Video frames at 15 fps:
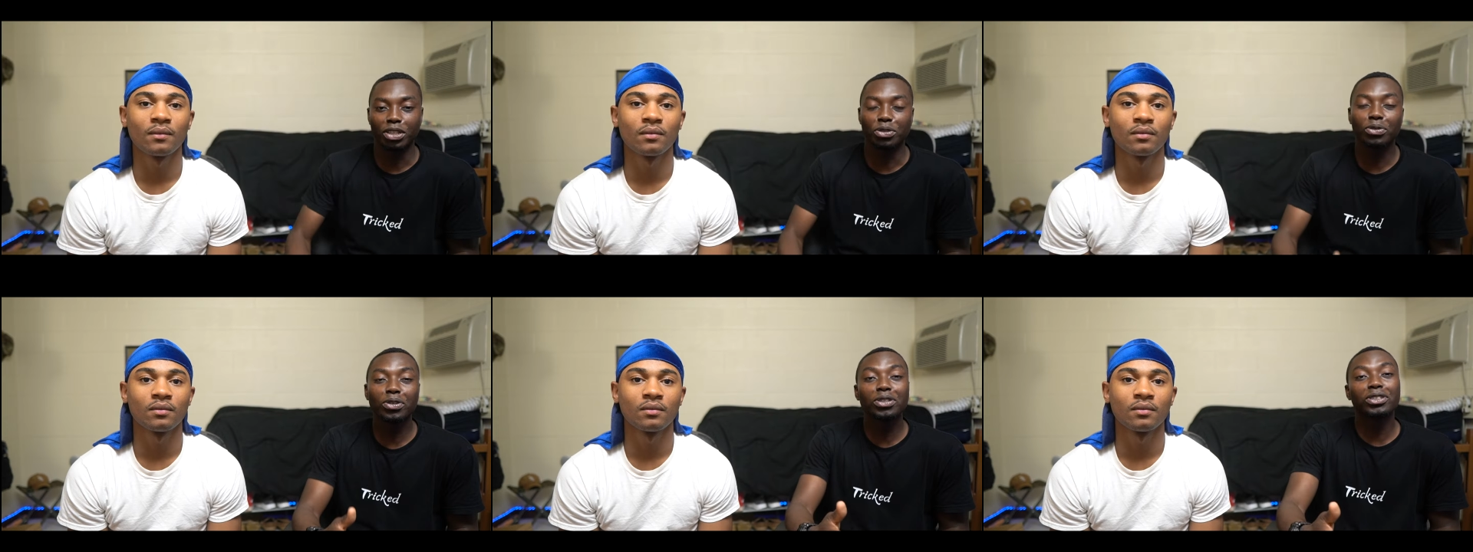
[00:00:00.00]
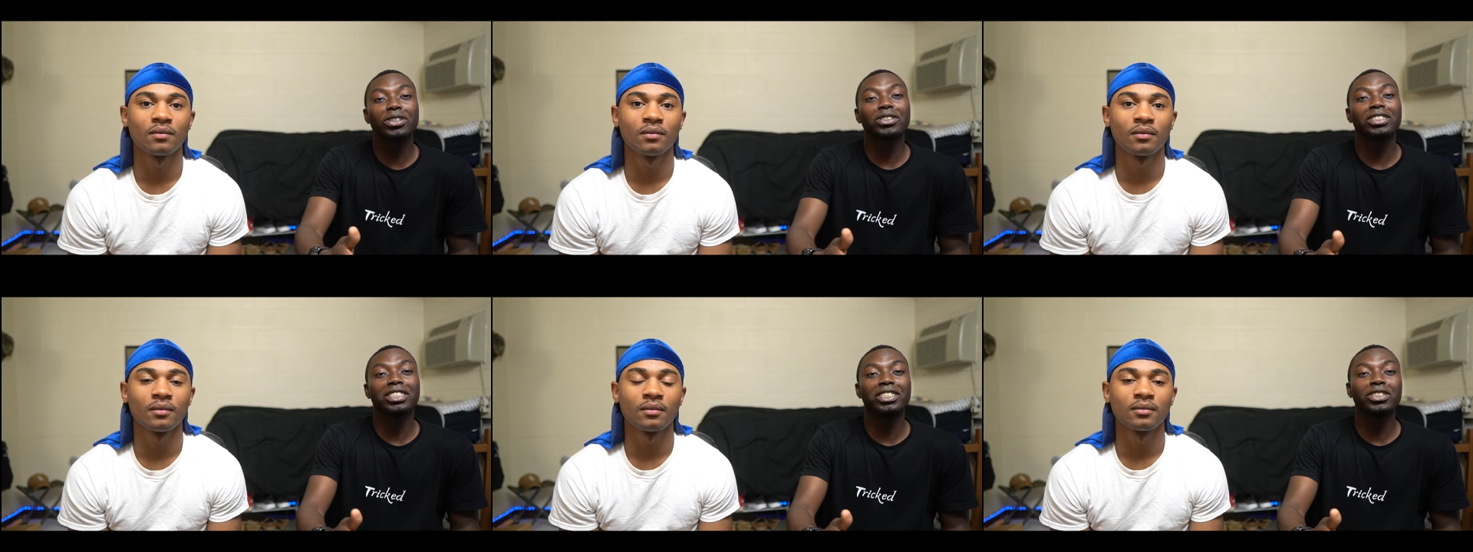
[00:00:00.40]
Speaker 1: The drill
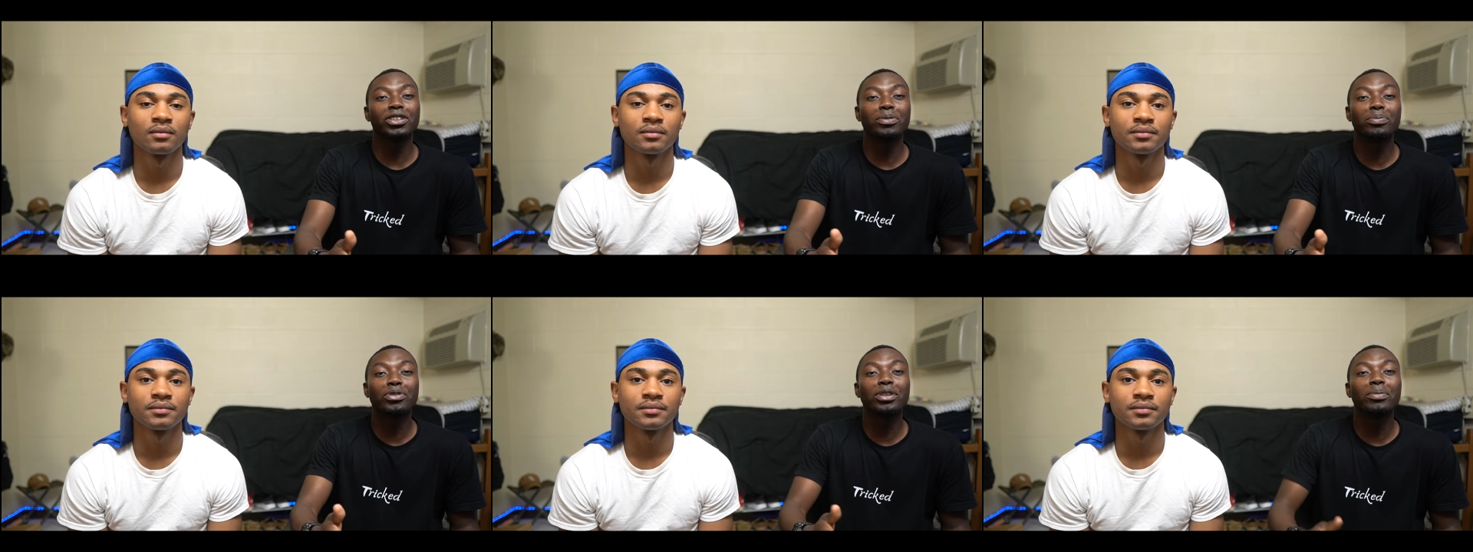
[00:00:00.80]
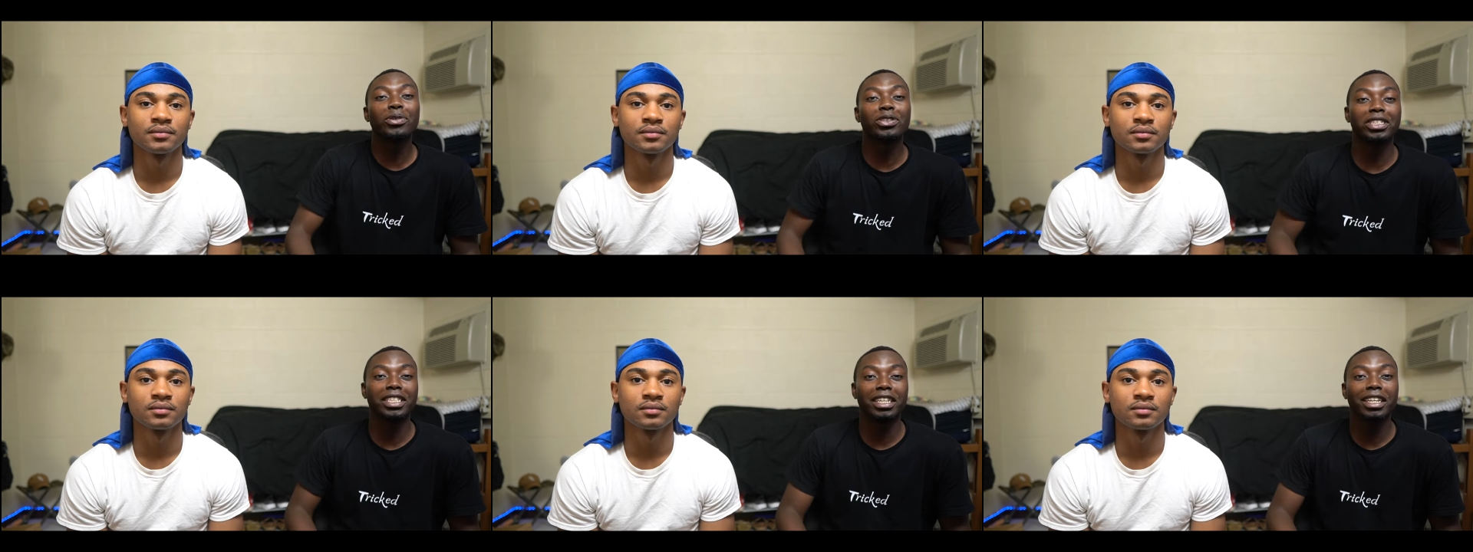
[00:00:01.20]
sergeant is gonna pretty
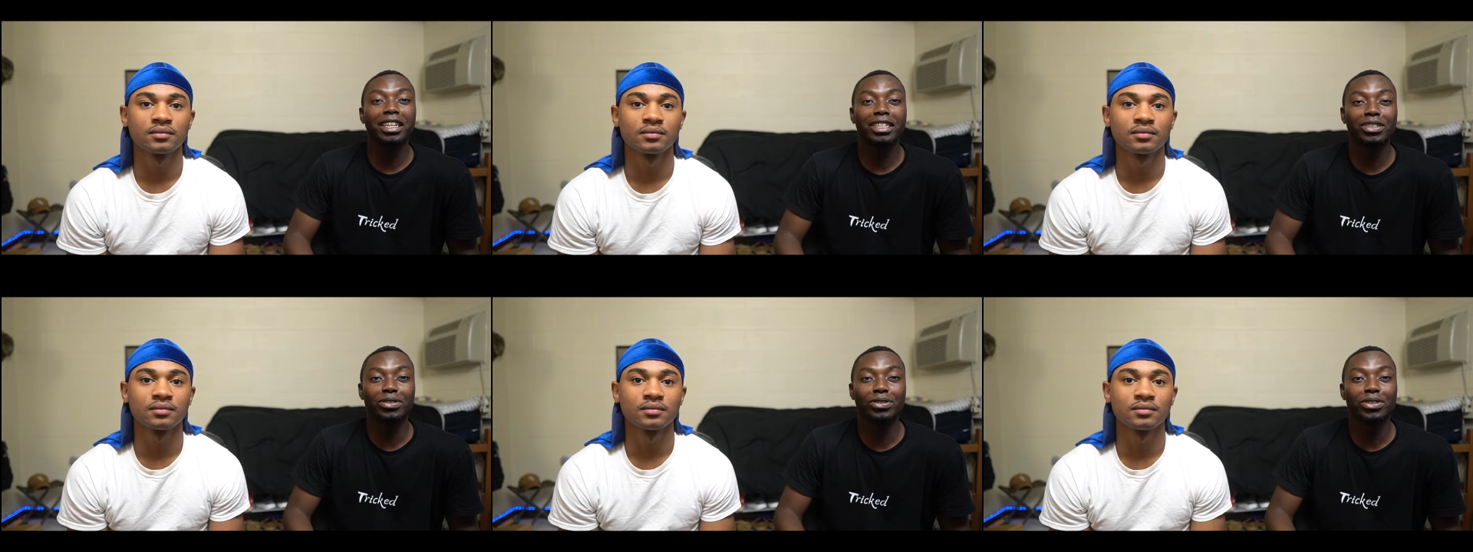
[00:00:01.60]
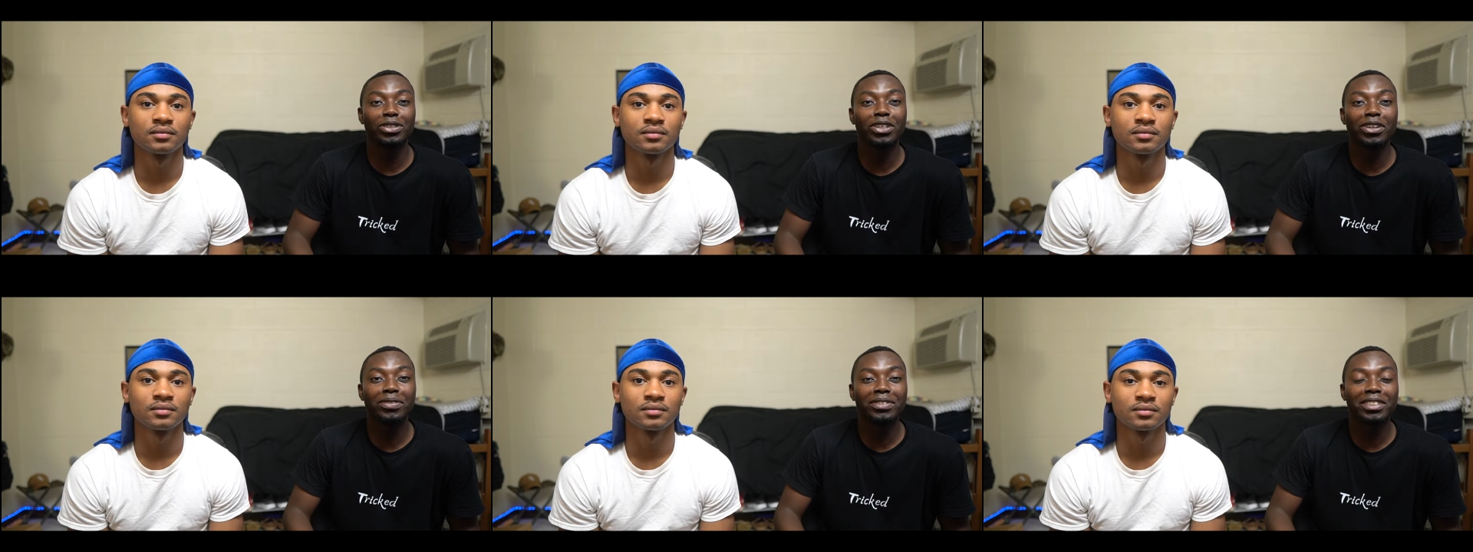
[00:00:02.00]
much yell at you,
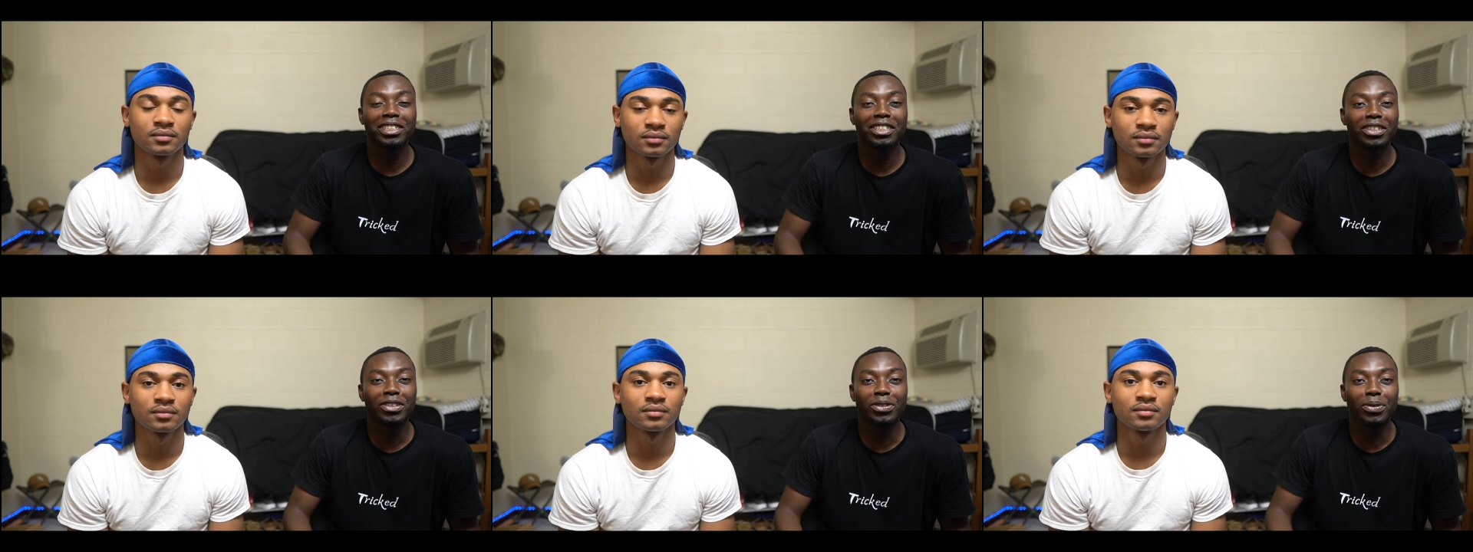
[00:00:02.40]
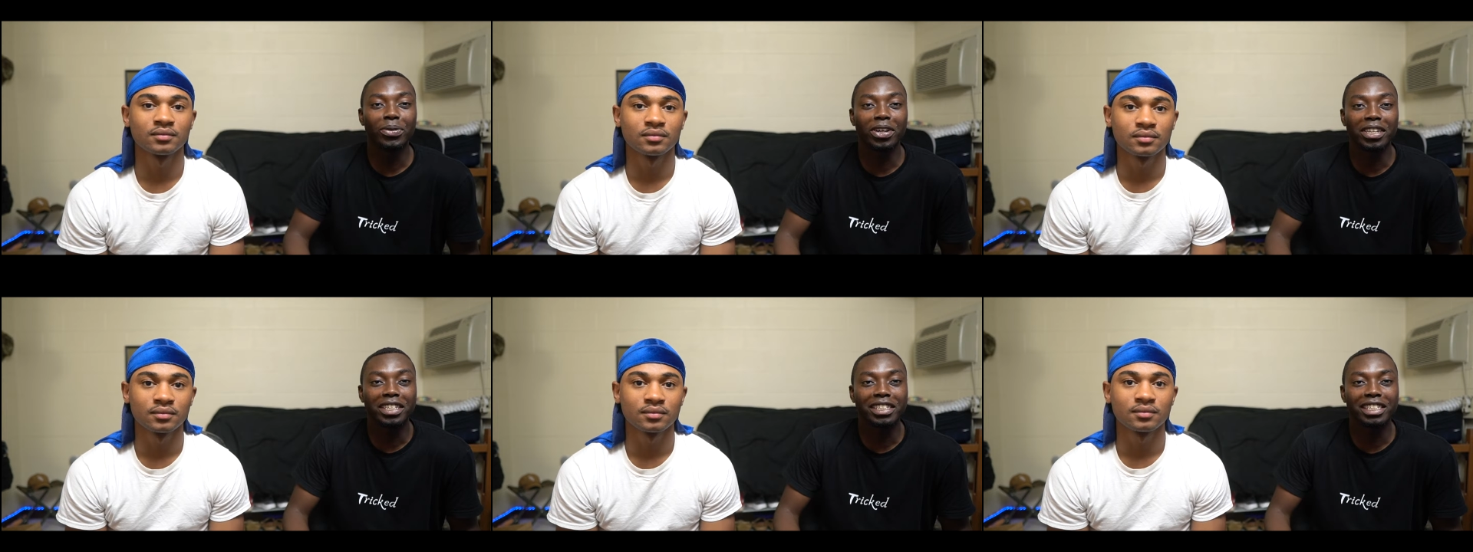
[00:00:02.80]
you're not even gonna know
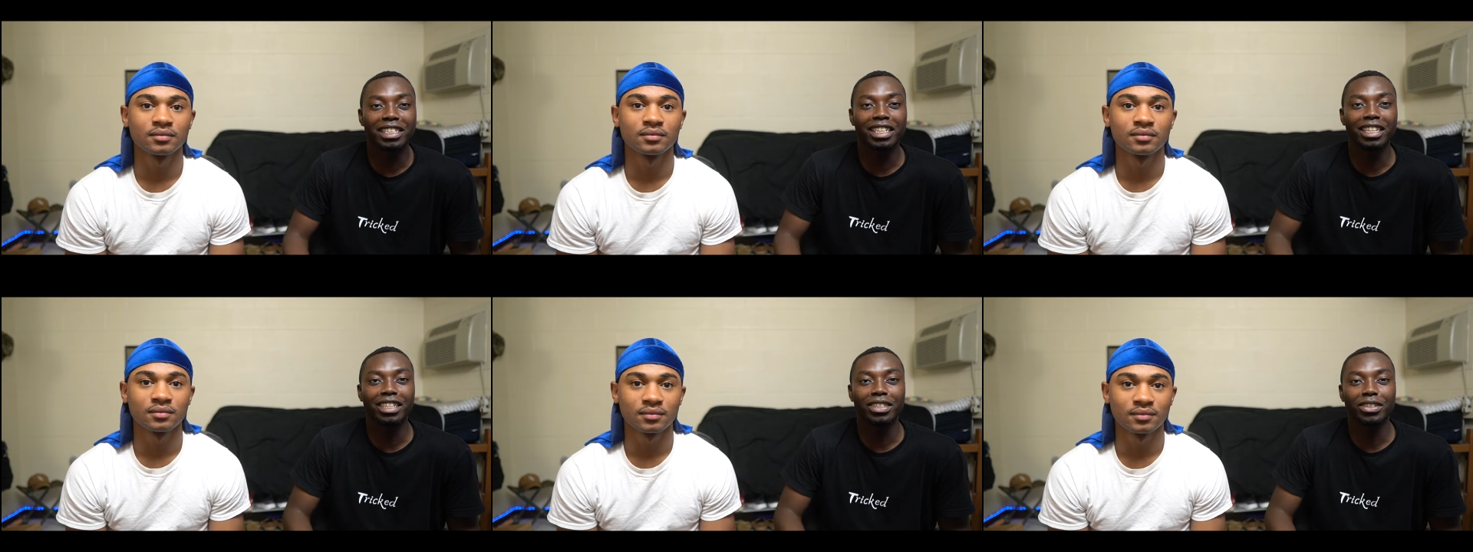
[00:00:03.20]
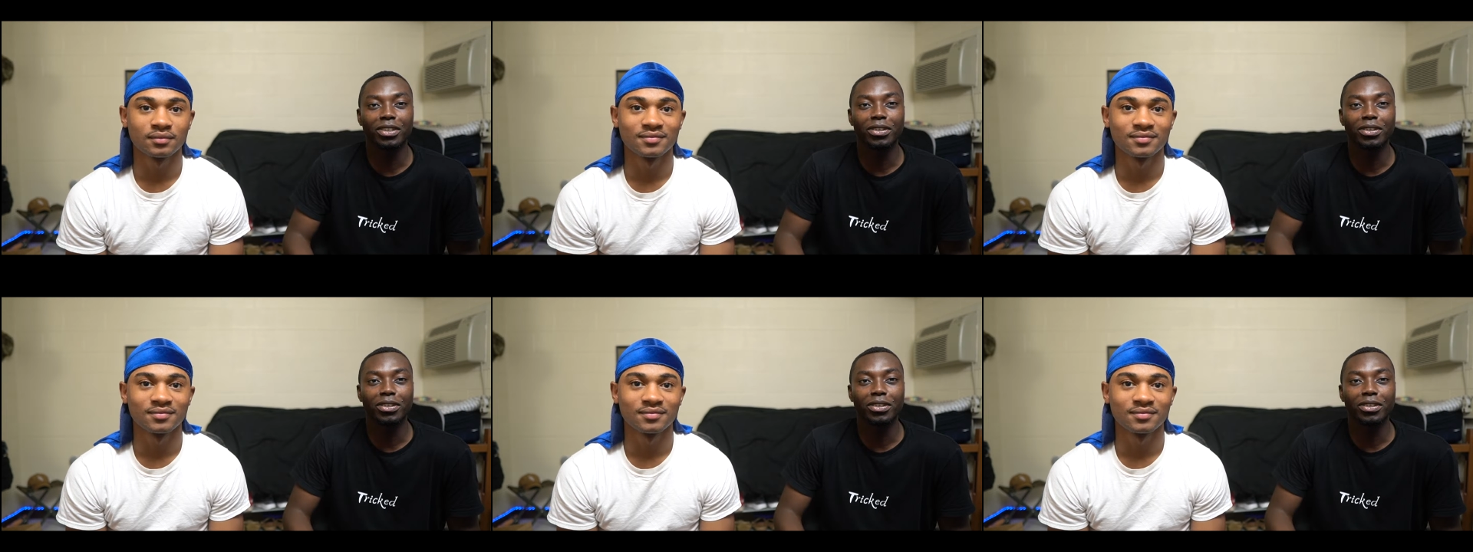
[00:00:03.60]
what he's saying, you